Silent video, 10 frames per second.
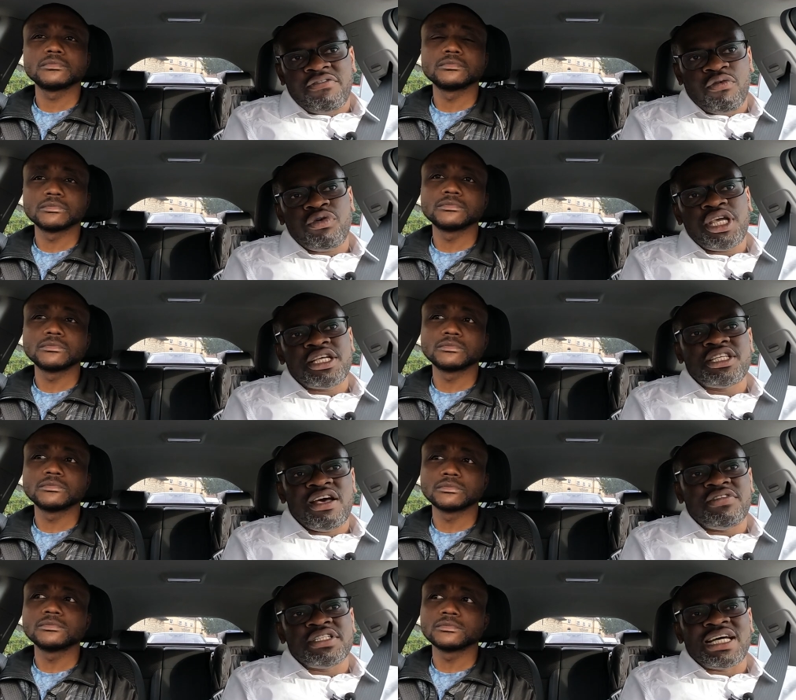Speaker 1: four-year
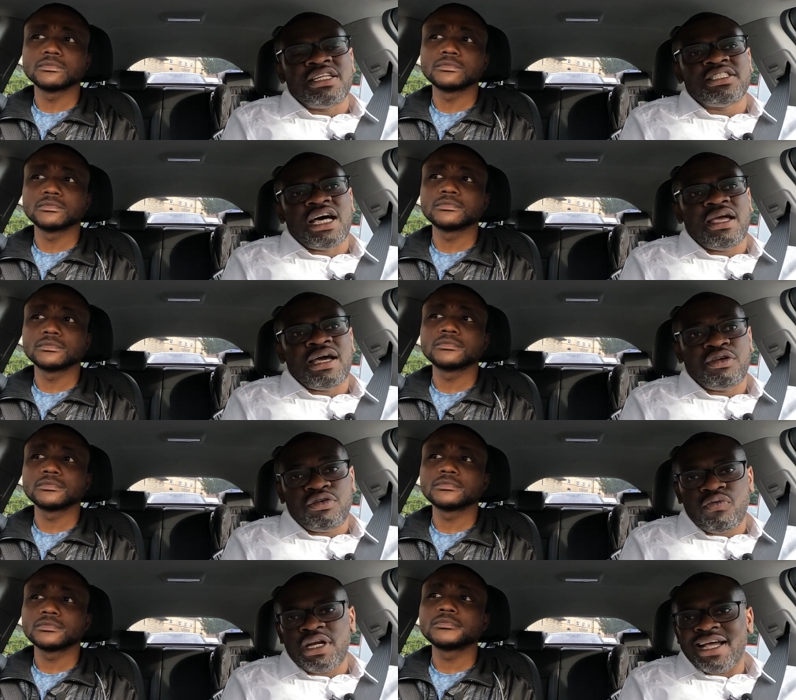service at the time. I
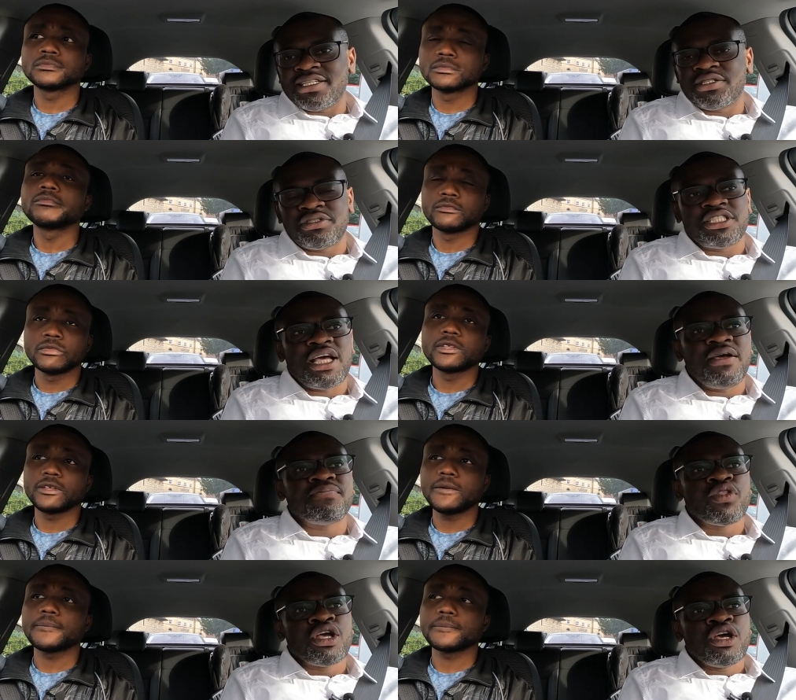don't know whether it's still the
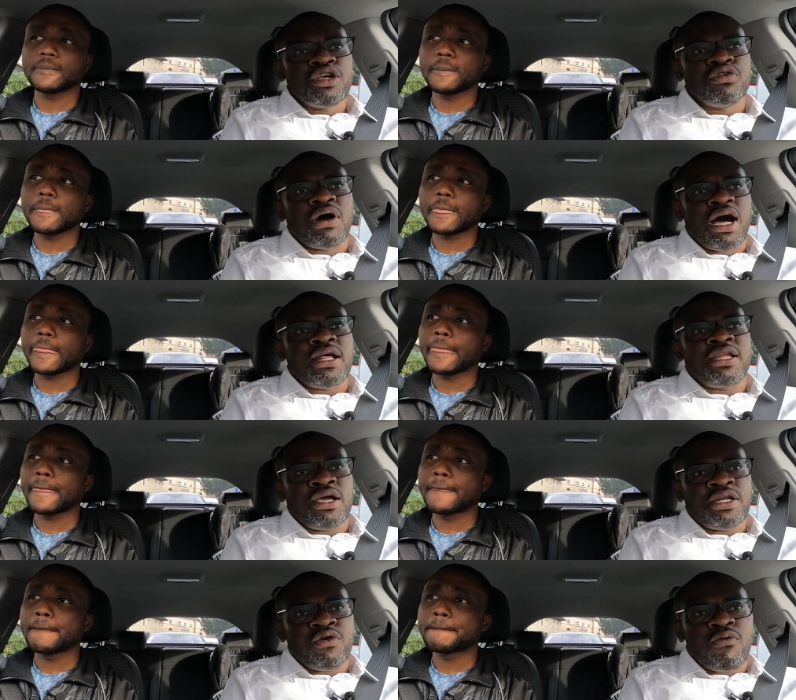same. You are
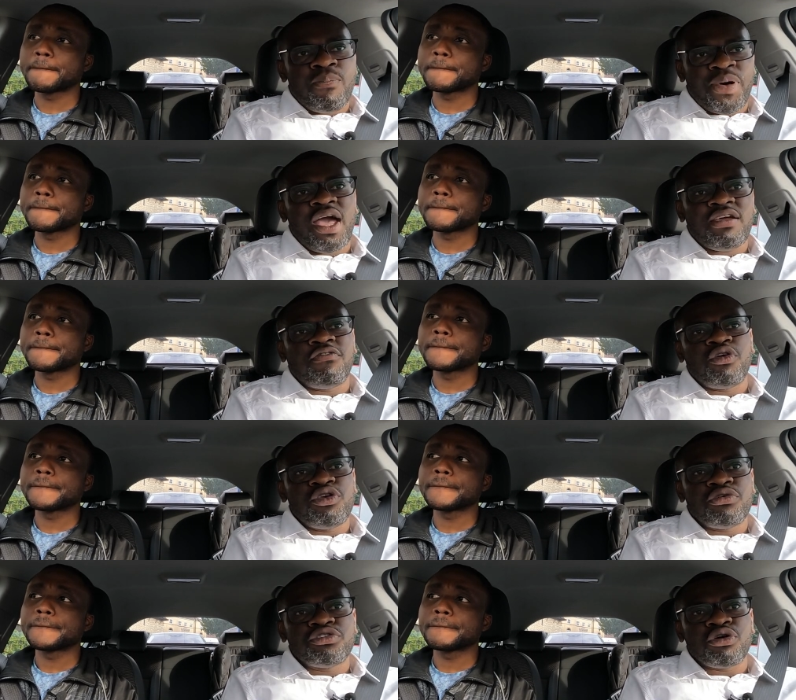they, they will pay
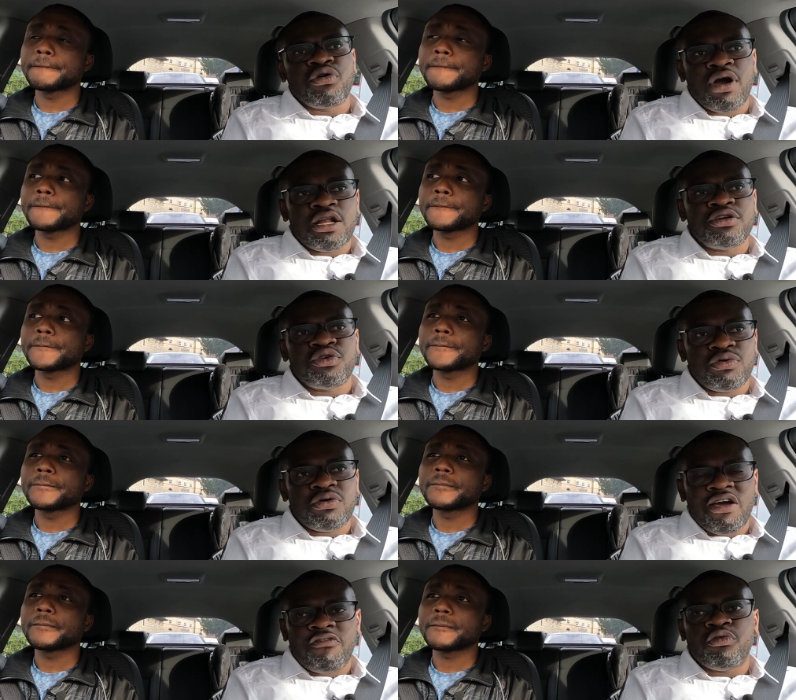for you to go and
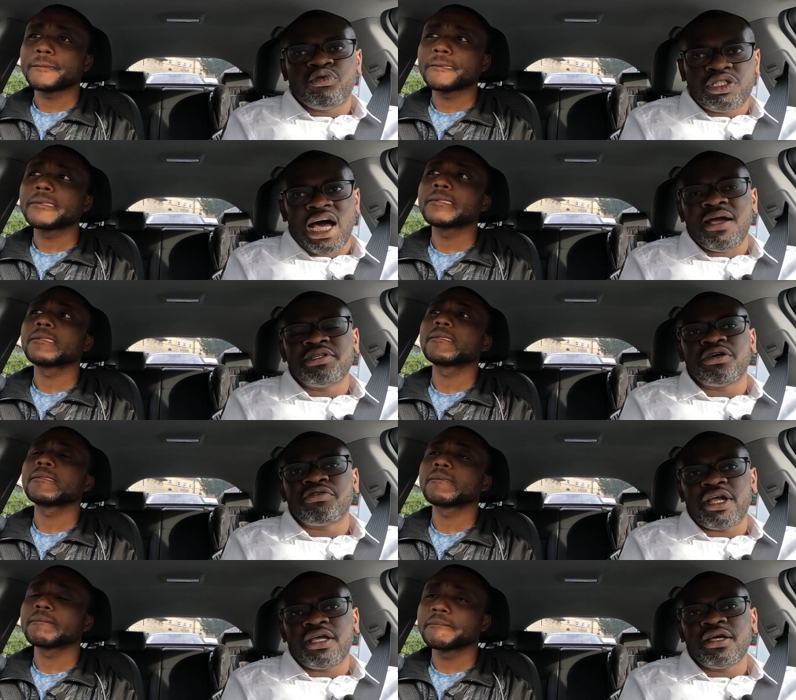do a full-time
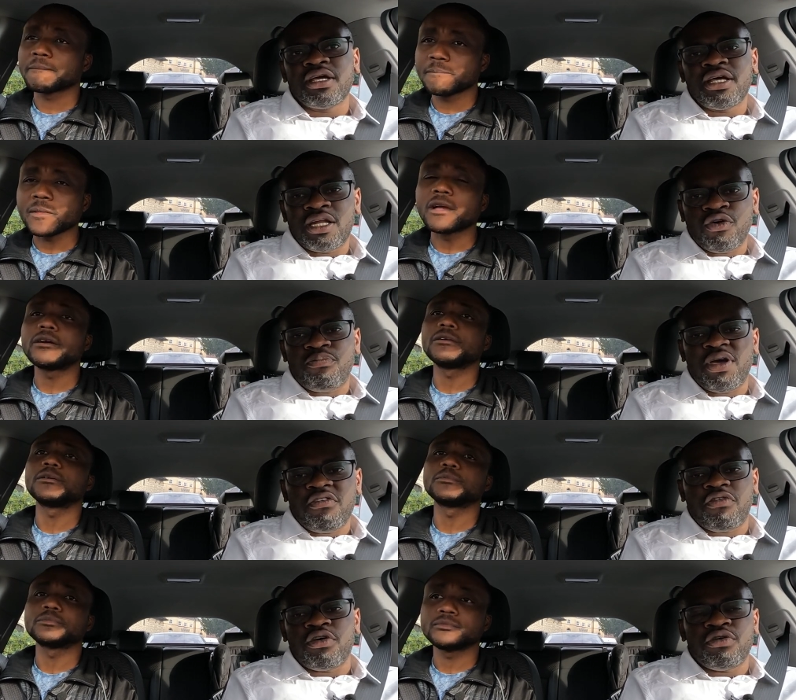degree they will
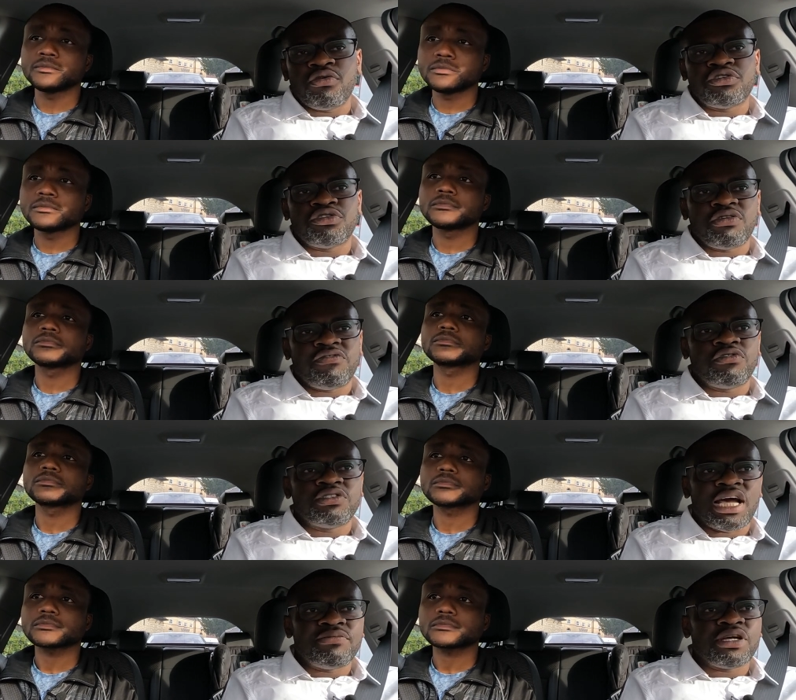pay for you to do a
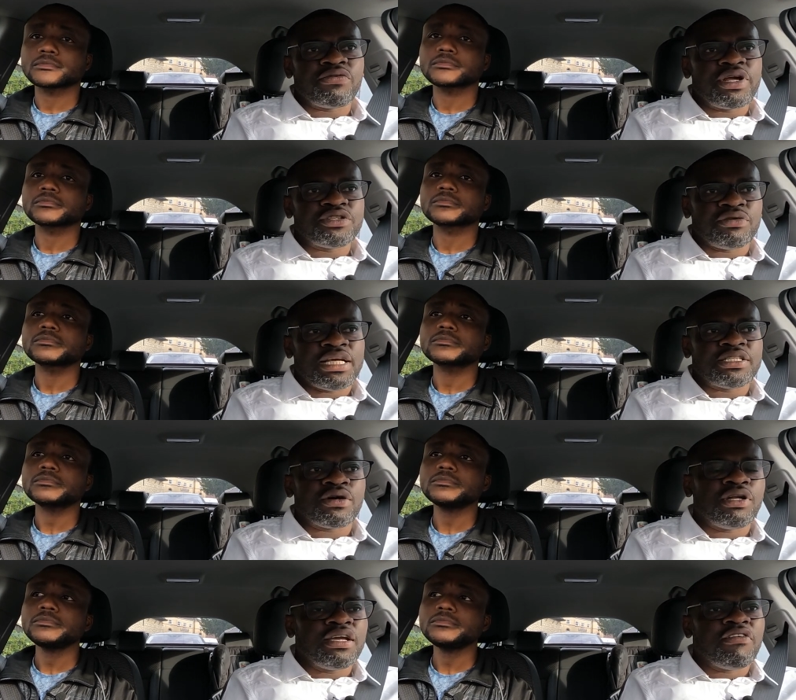full time degree. So
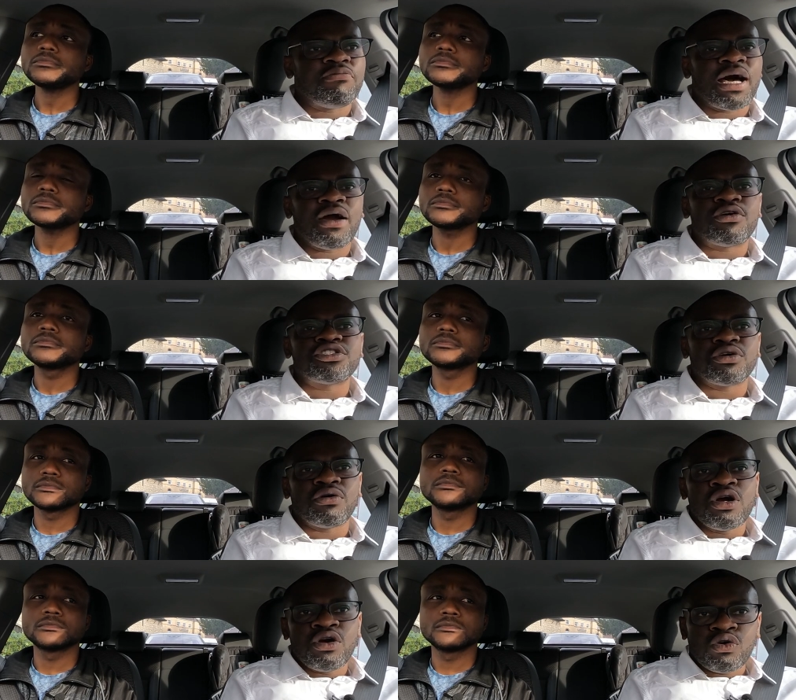there's a colleague of mine
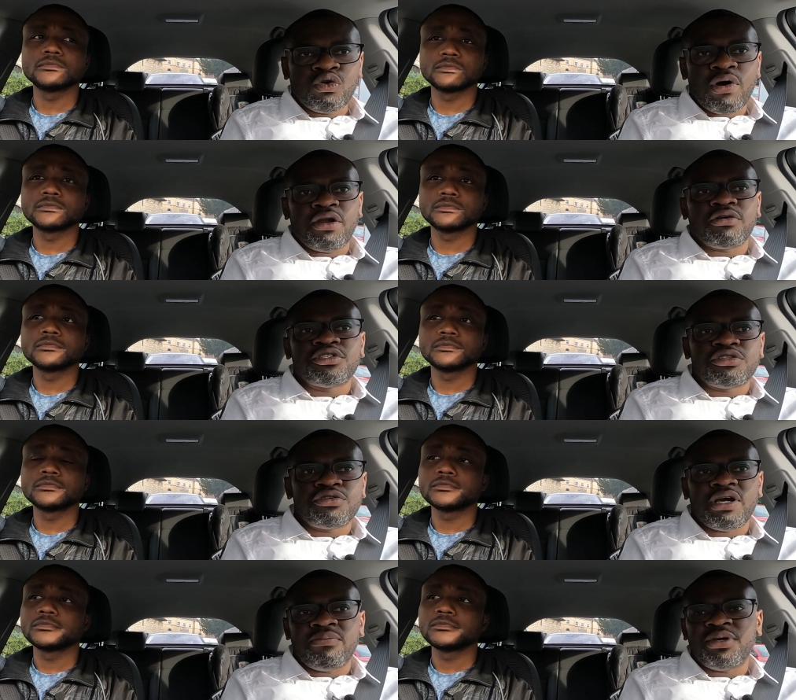also who went on to
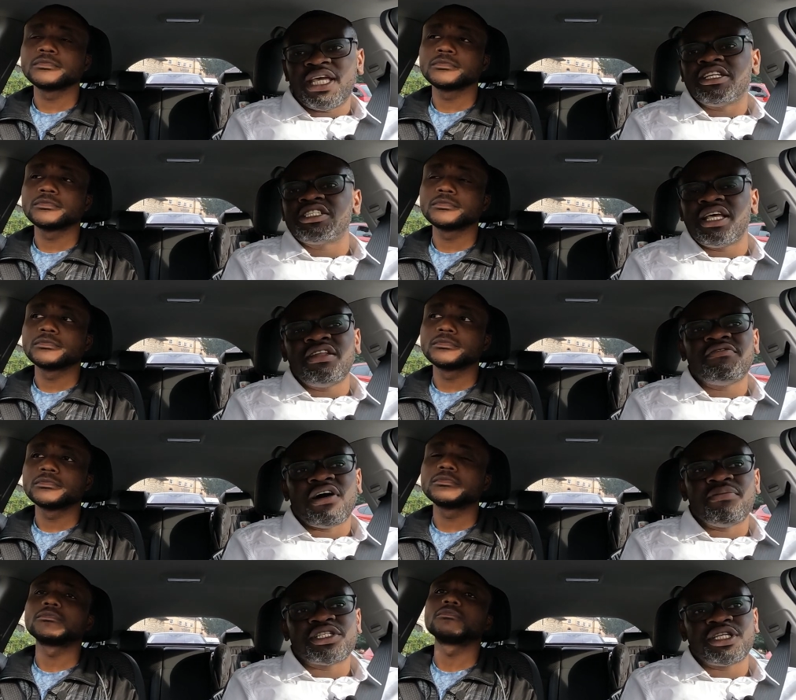do a BSc in
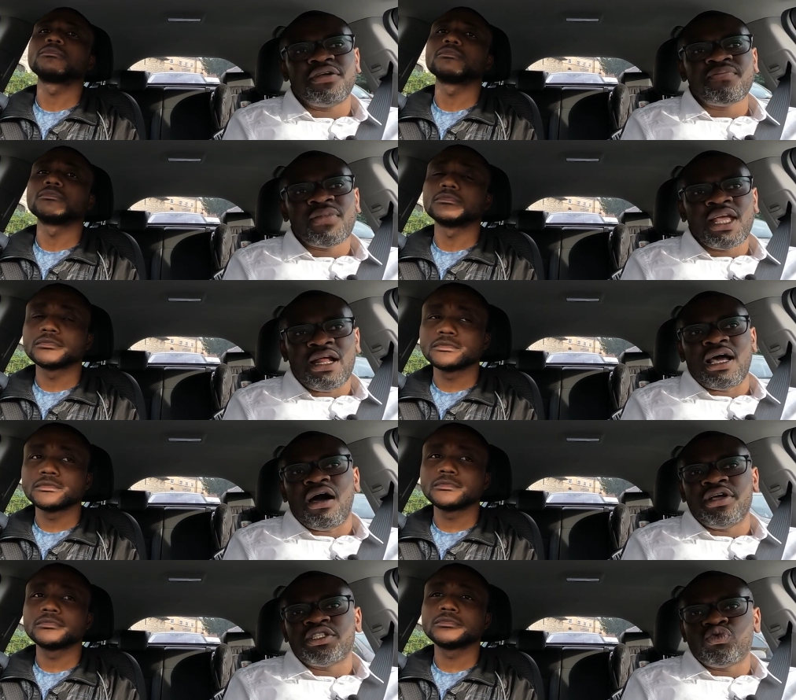pharmacy, mm. and
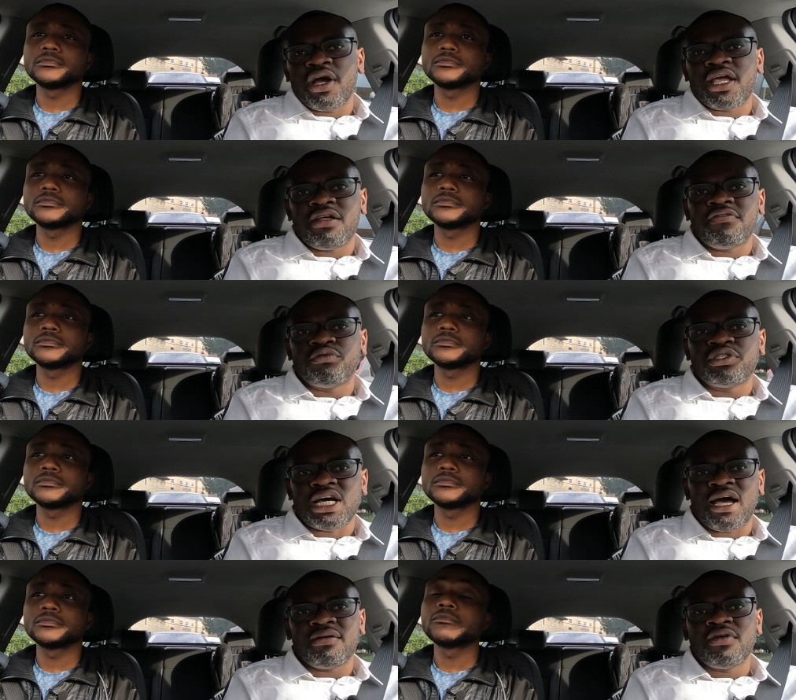now he's working full
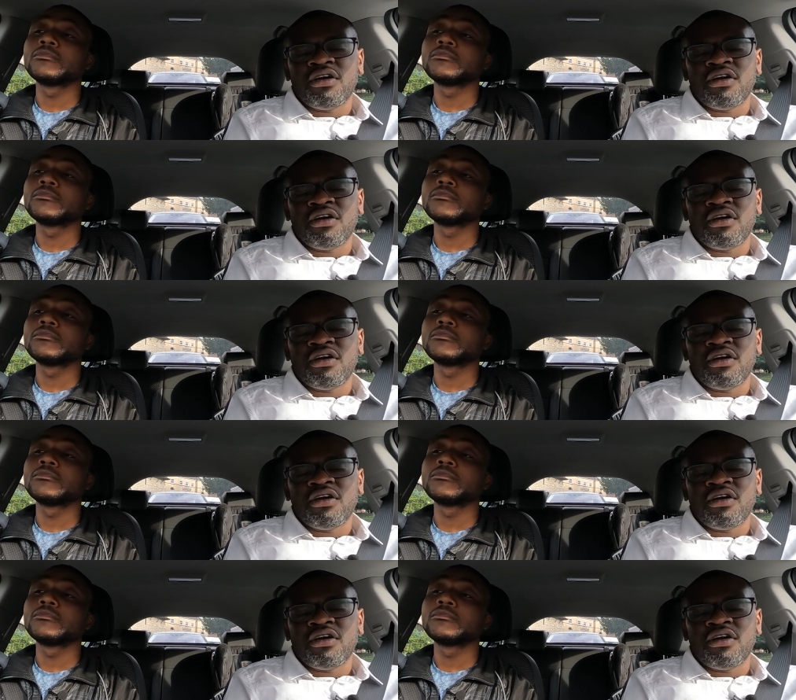time